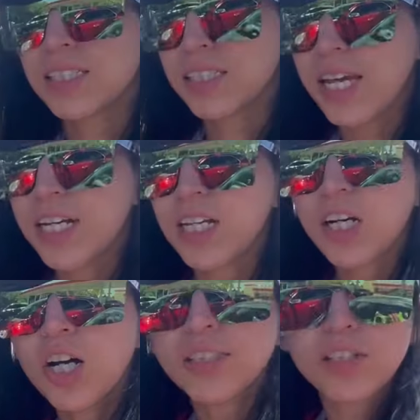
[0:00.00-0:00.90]
take
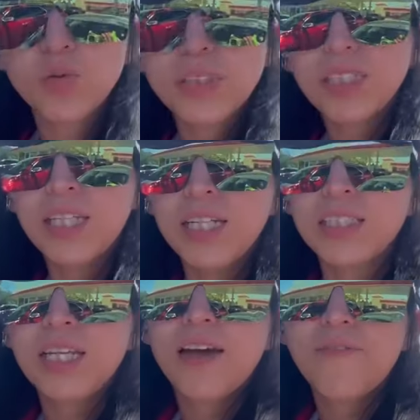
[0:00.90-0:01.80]
consequences
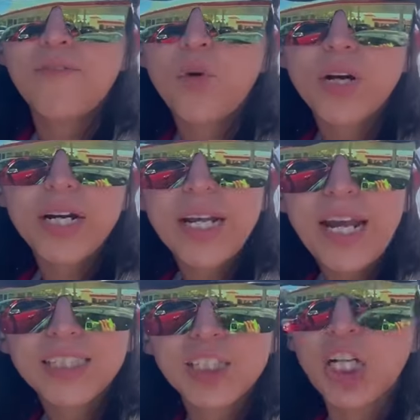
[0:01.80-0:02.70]
or an
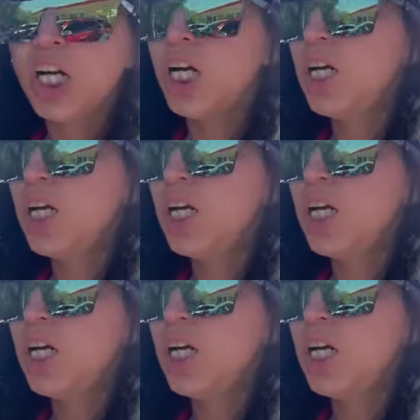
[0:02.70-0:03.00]
answer.